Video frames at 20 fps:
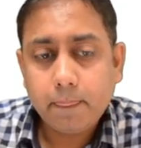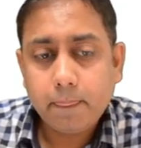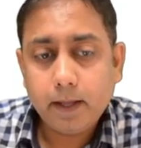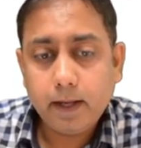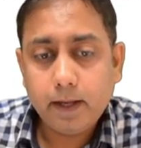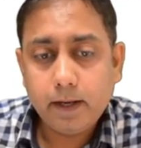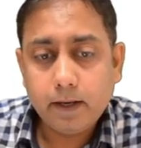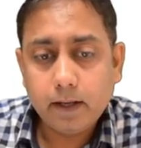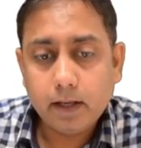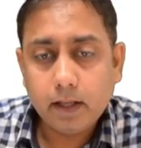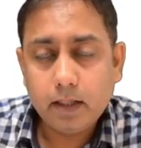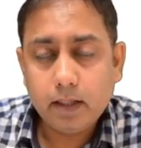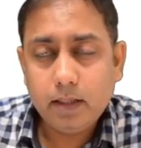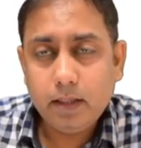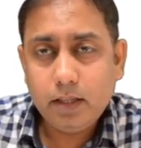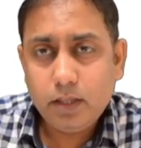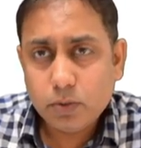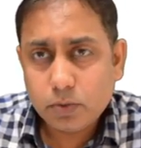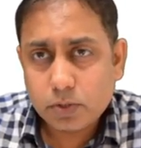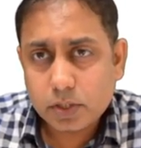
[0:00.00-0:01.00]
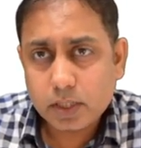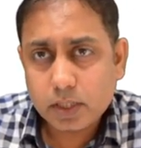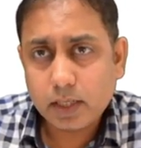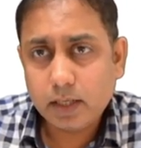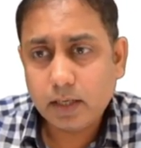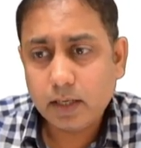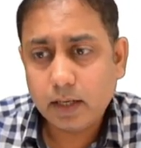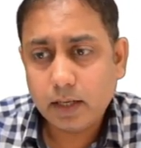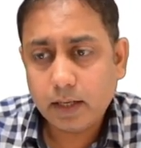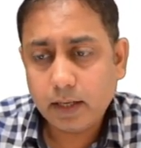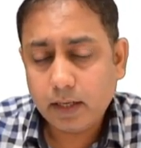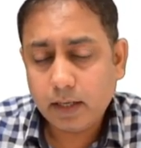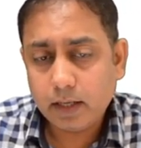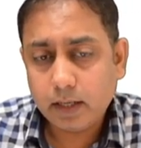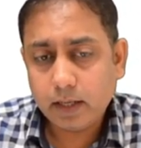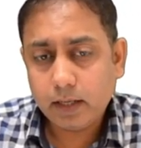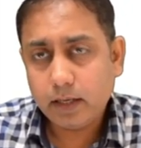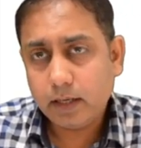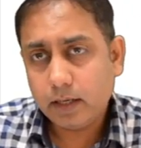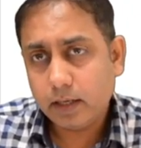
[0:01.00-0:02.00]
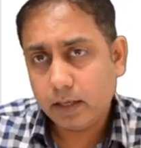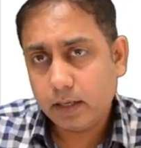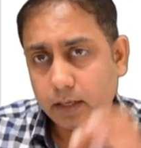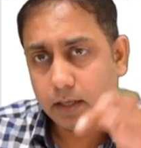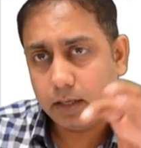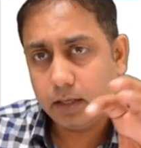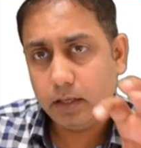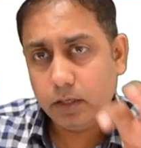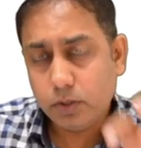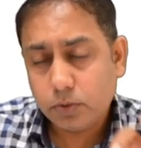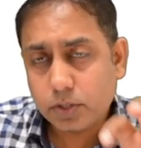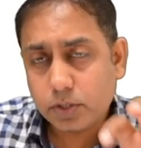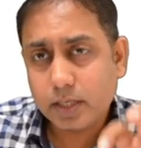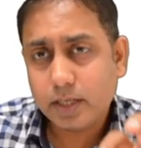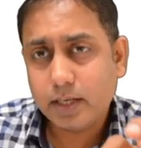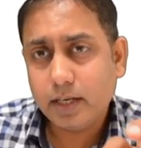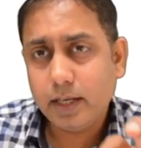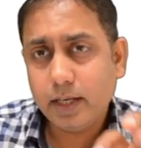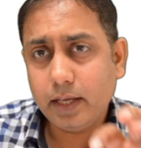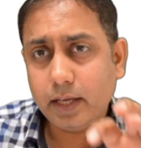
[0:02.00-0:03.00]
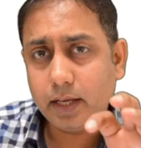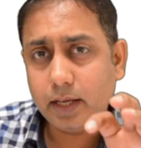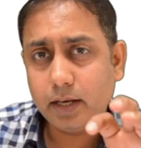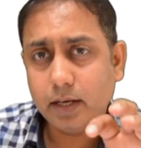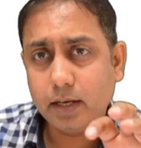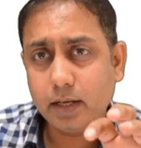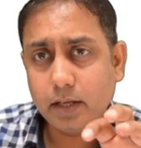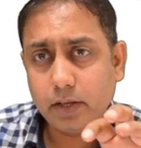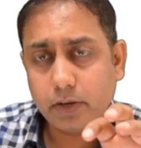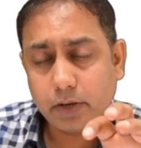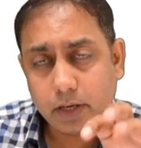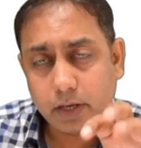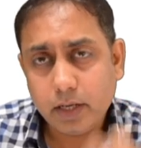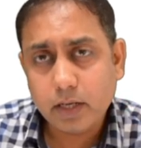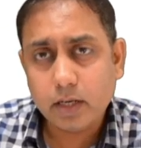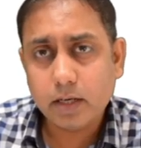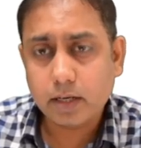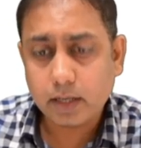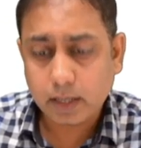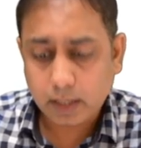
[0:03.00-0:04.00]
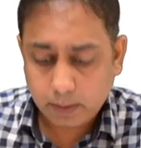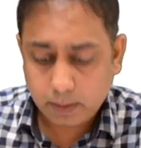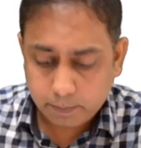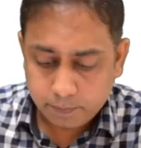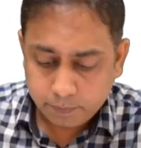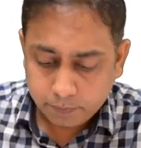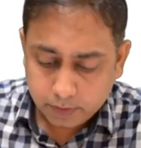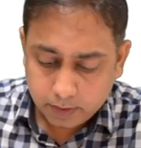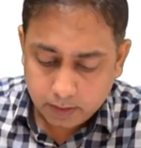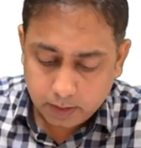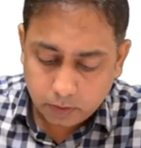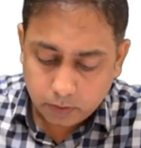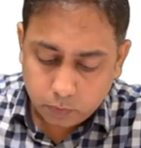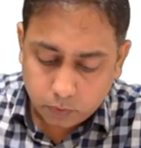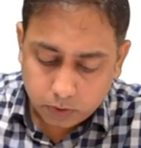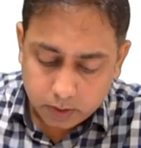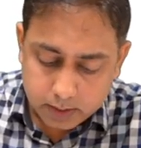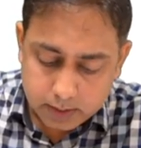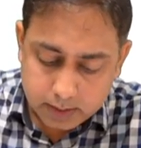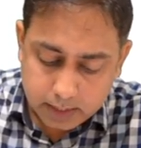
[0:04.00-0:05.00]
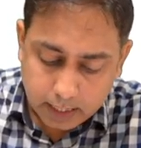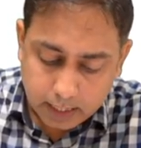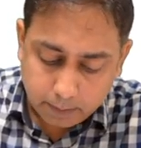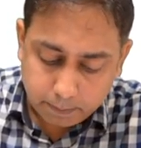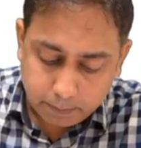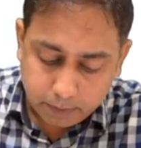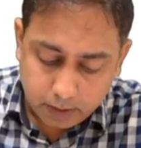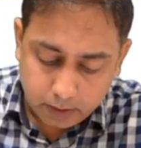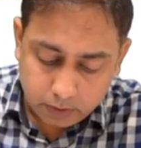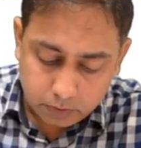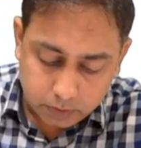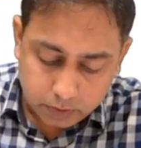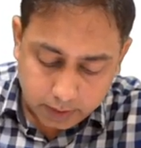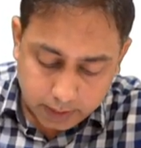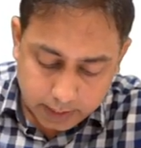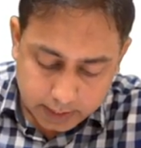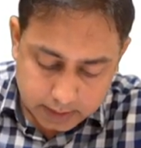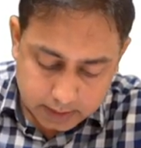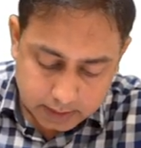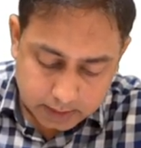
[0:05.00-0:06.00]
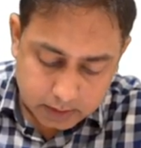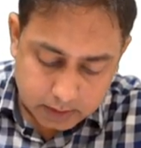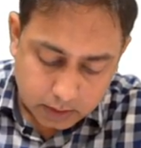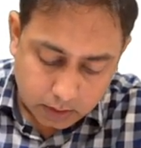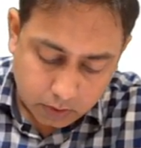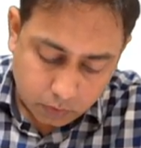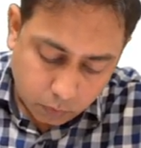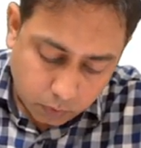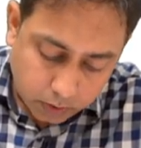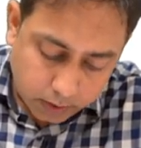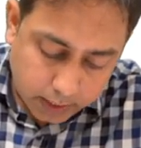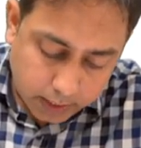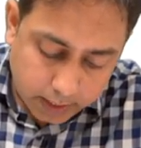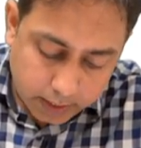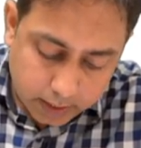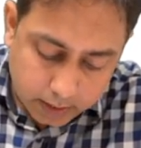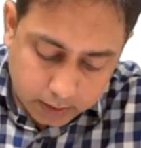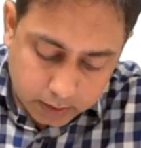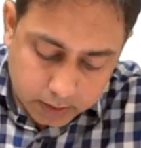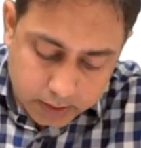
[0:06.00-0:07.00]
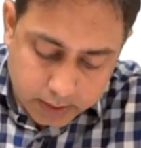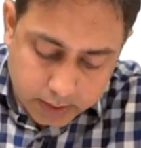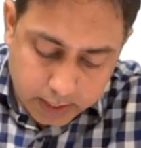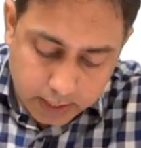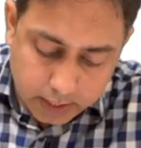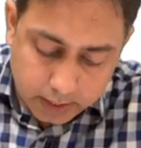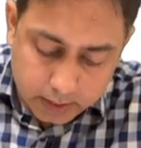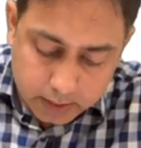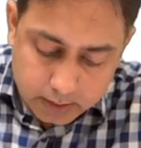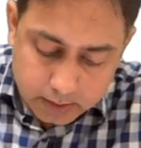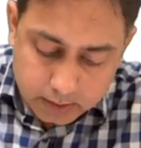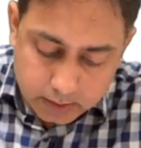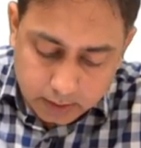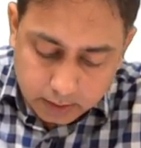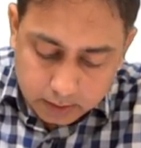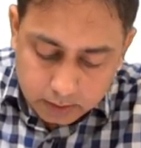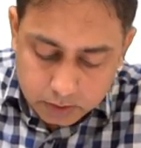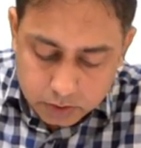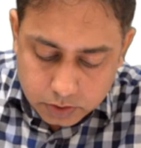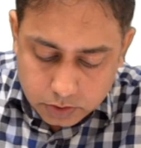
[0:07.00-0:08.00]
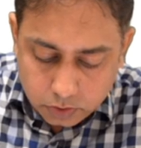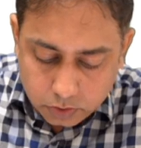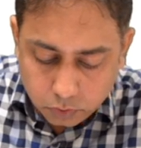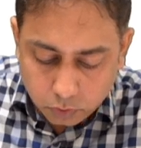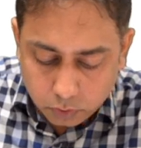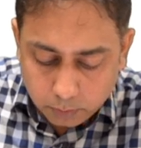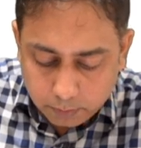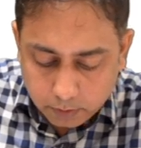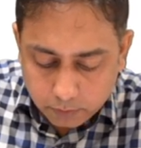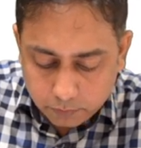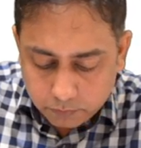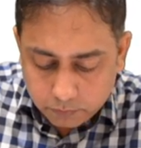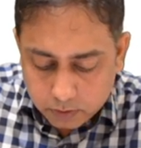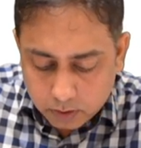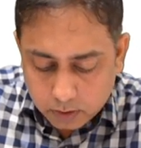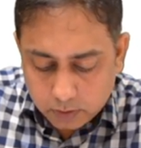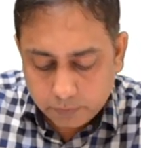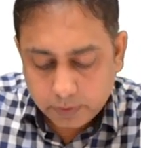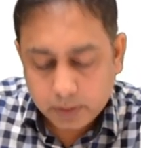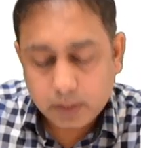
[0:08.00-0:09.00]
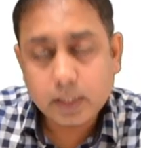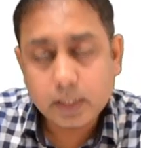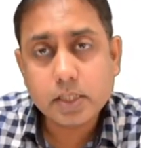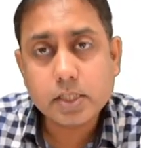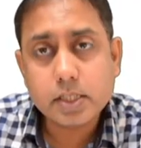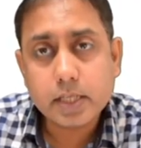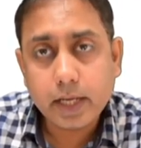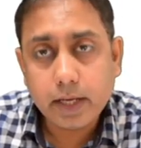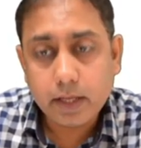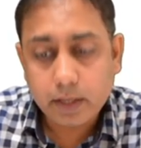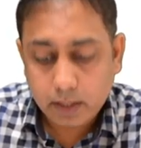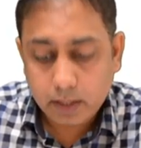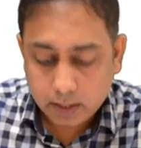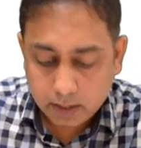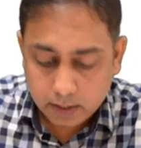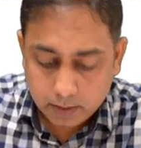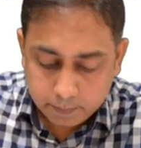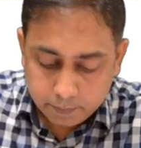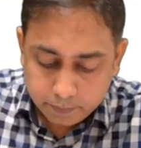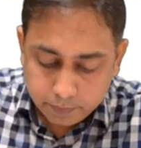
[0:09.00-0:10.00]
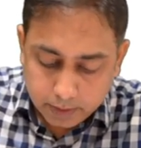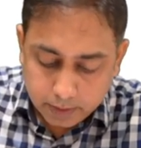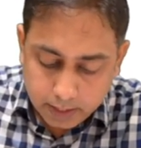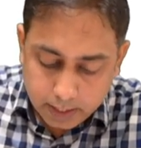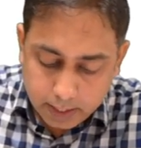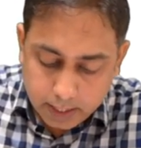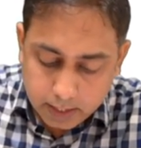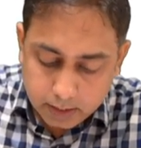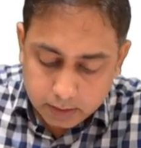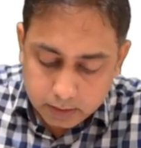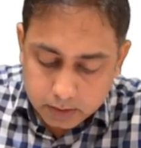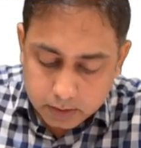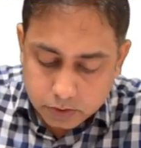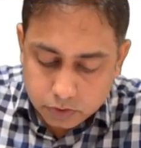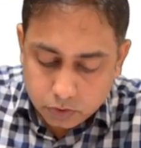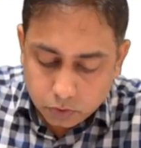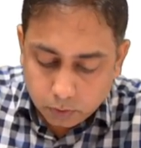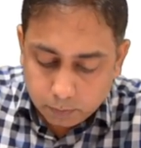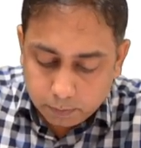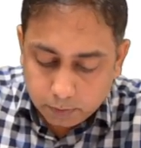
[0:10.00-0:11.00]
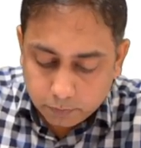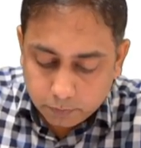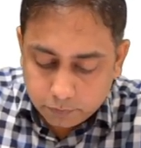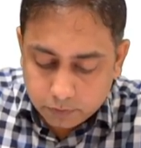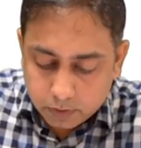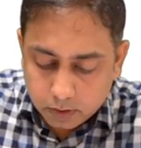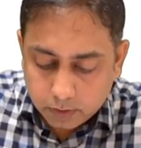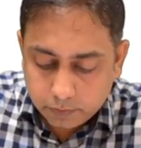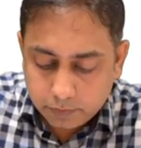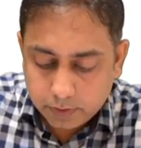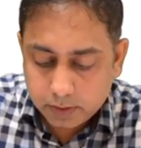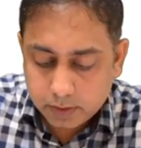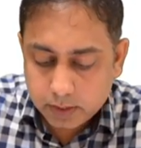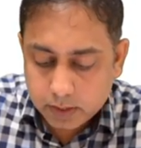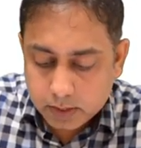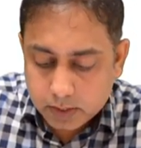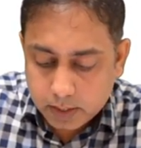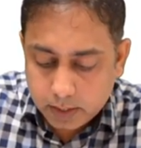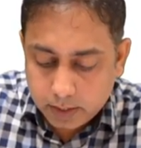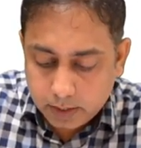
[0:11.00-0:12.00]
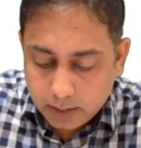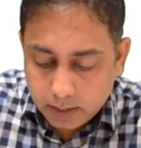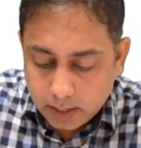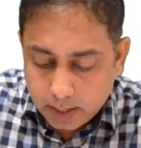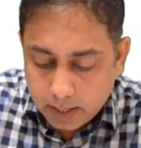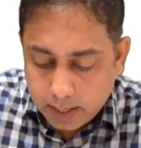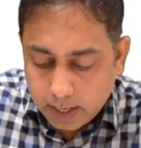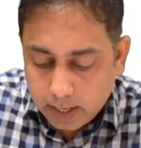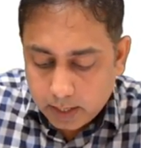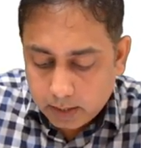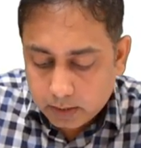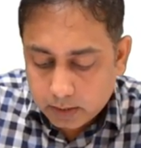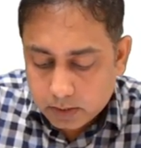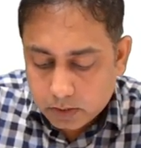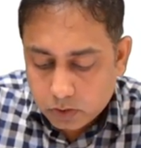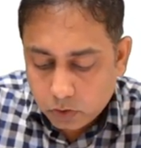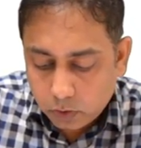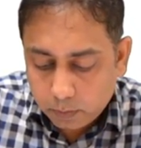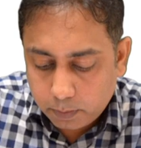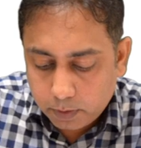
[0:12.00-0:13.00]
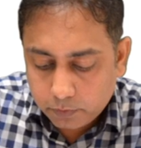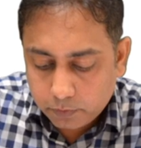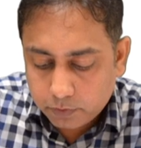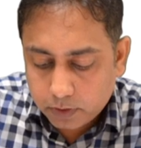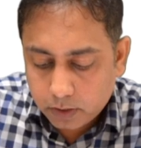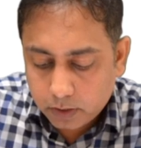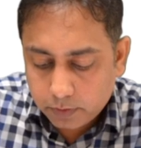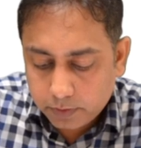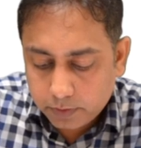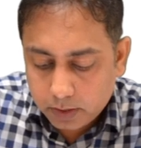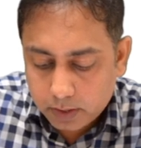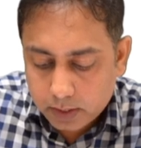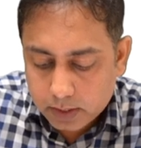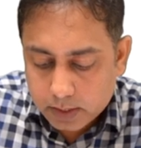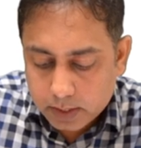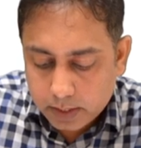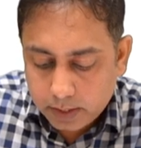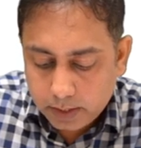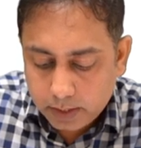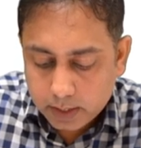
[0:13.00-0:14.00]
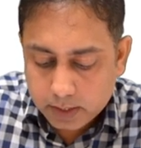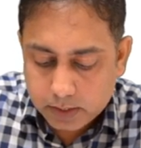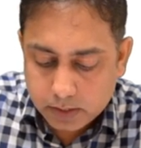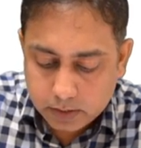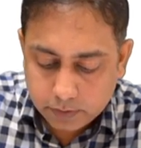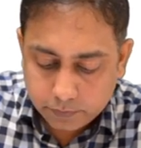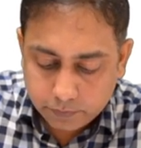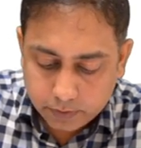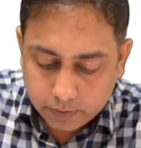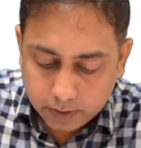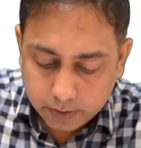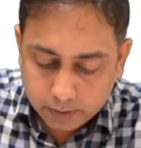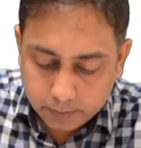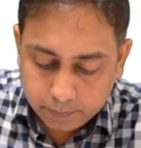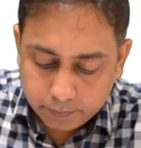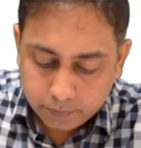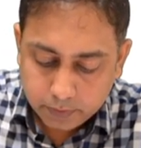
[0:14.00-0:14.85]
lucidly in real time that what is happening to the cases. What I understand is that the slope of curve in this area and the slope of curve in this area and the slope of curve in this area is different.